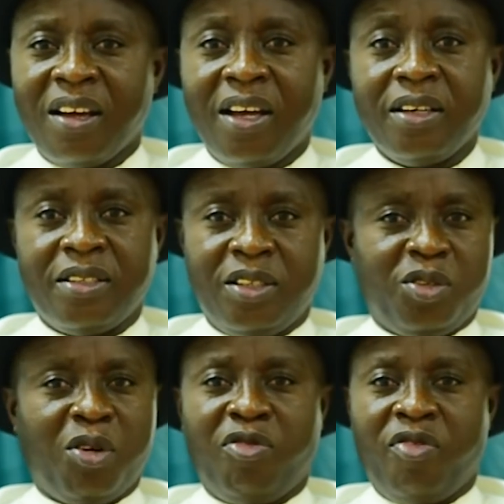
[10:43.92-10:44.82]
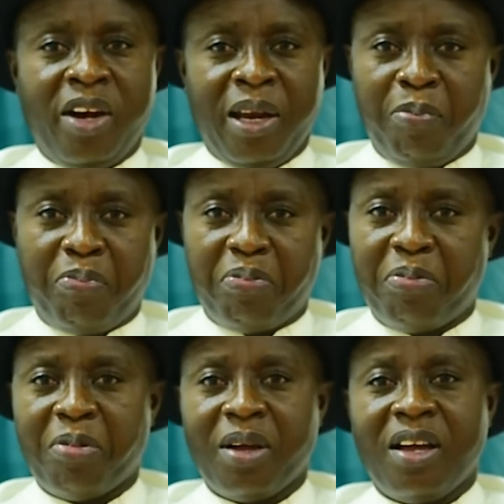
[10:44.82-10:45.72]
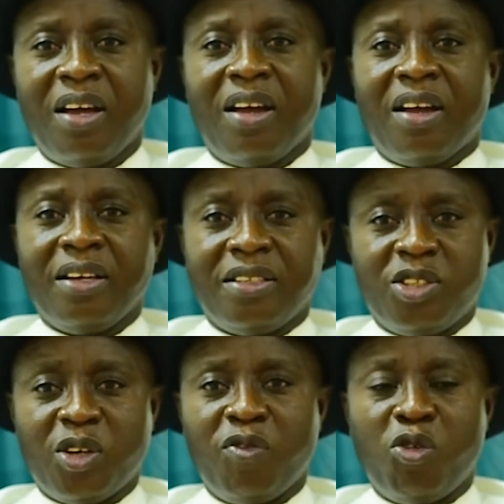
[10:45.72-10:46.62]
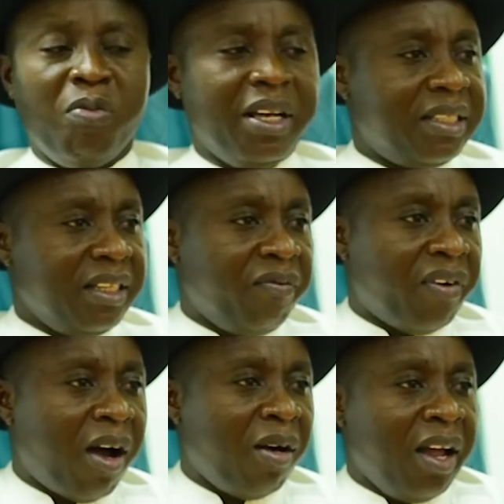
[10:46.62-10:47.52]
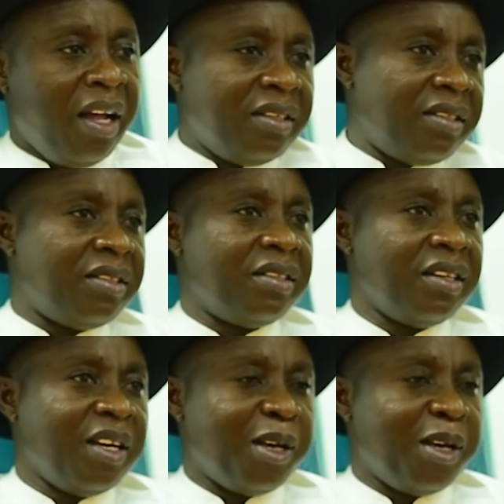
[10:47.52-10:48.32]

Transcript: cases of rape, cases of domestic violence,